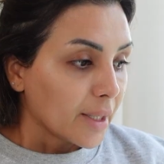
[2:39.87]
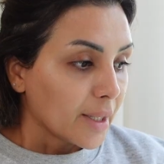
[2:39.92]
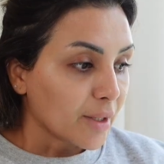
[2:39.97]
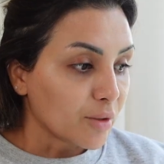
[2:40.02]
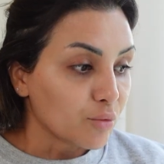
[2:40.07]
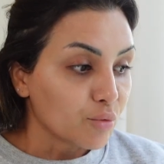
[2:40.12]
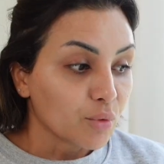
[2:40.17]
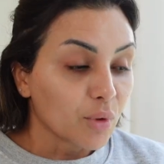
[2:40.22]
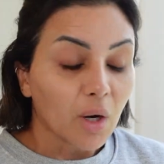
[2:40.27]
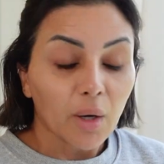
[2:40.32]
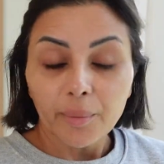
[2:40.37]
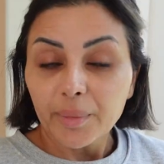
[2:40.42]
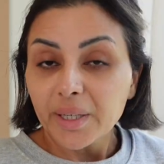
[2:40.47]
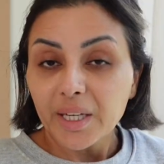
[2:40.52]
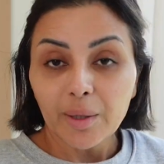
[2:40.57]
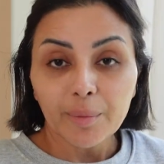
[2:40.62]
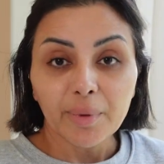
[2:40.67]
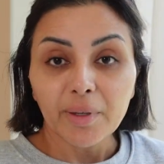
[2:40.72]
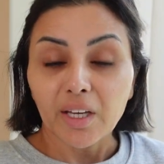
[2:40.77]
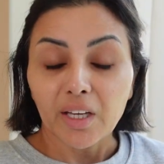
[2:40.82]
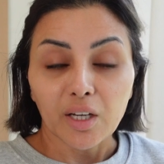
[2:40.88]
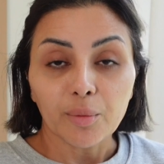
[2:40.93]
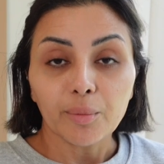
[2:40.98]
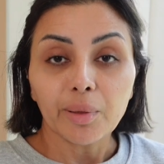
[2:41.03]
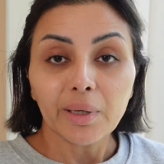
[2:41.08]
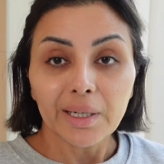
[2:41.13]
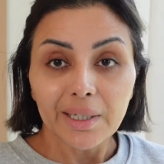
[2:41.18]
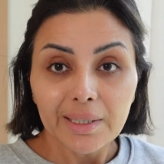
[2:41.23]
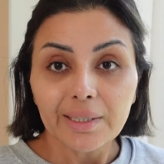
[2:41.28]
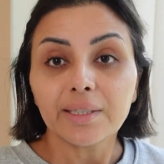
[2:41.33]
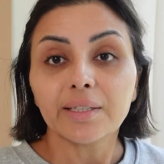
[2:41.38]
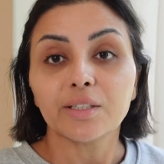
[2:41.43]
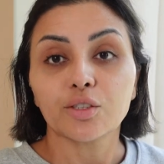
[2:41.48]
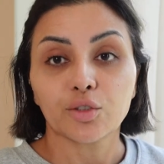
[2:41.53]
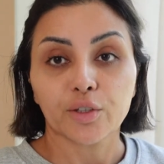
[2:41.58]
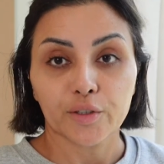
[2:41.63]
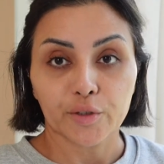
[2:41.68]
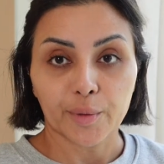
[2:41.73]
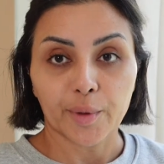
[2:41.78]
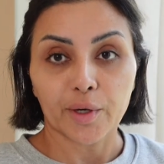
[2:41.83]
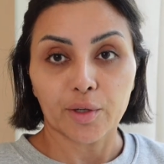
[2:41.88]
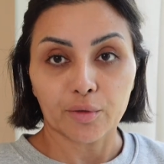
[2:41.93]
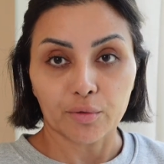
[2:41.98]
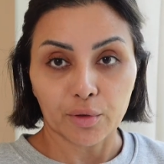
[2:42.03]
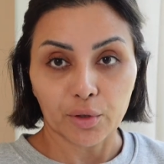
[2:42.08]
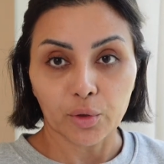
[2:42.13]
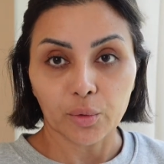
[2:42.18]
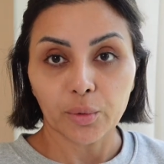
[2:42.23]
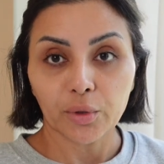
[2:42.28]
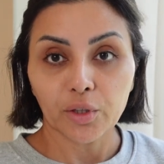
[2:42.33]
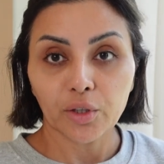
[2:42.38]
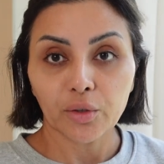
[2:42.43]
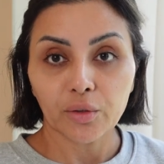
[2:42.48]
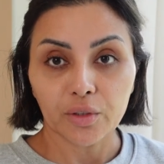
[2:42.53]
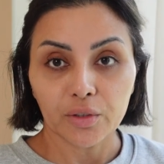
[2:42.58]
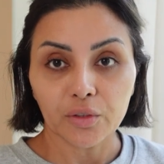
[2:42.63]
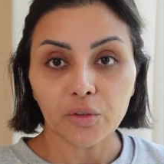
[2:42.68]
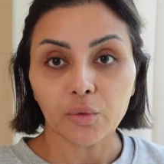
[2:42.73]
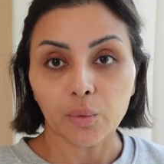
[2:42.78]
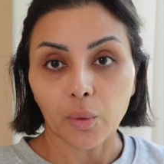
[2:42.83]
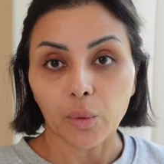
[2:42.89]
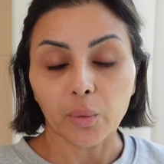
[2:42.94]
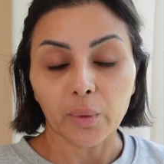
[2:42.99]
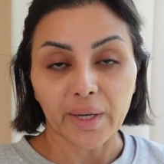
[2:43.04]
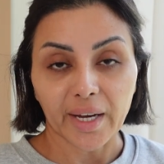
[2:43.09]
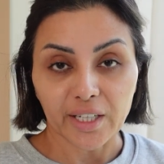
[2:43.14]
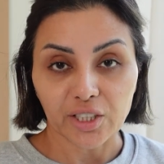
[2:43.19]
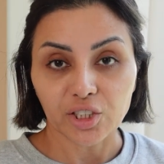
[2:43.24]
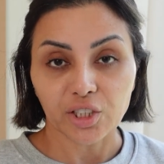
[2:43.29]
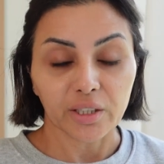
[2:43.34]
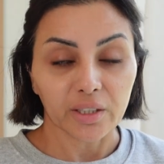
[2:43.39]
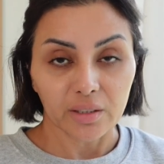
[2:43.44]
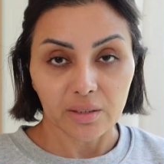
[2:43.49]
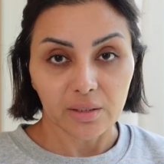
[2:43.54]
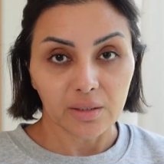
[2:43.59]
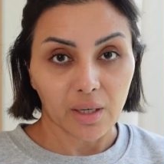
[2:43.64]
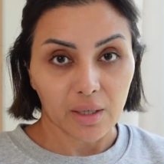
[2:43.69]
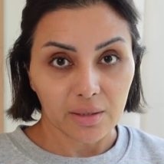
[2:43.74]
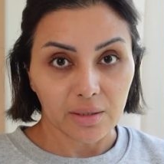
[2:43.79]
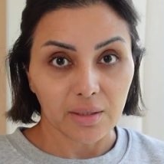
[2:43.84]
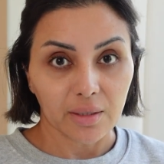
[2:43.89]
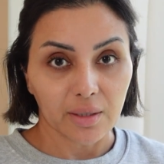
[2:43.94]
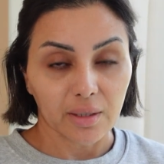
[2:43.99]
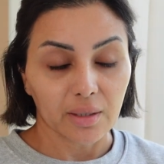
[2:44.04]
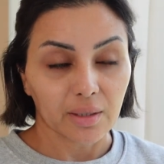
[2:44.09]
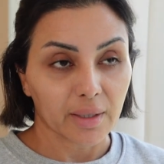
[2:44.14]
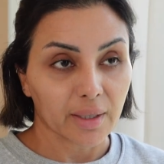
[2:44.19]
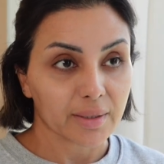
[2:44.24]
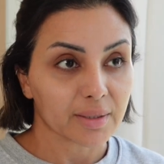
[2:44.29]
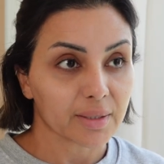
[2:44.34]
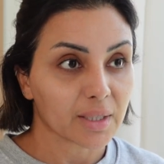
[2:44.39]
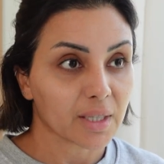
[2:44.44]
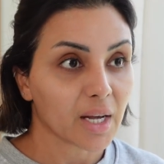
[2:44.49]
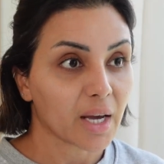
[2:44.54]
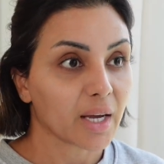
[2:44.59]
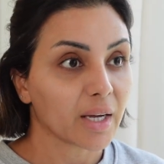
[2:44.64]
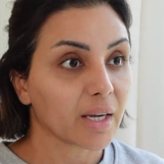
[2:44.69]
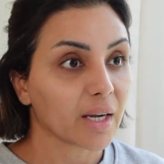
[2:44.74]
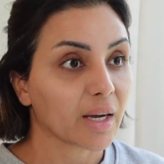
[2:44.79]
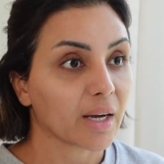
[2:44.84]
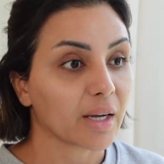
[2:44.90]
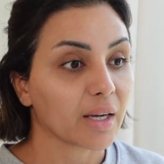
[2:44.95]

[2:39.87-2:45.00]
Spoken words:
And I'm keeping it completely transparent and real with you. This is what we actually discussed yesterday.